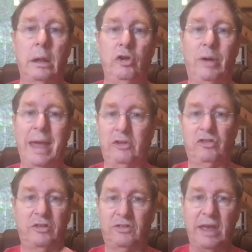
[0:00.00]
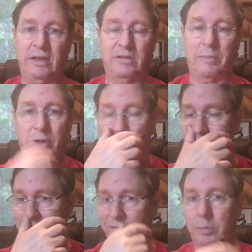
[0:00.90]
You can't just say something, you
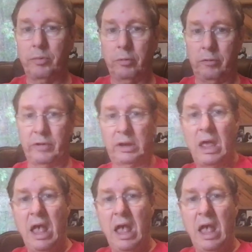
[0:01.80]
have to prove it.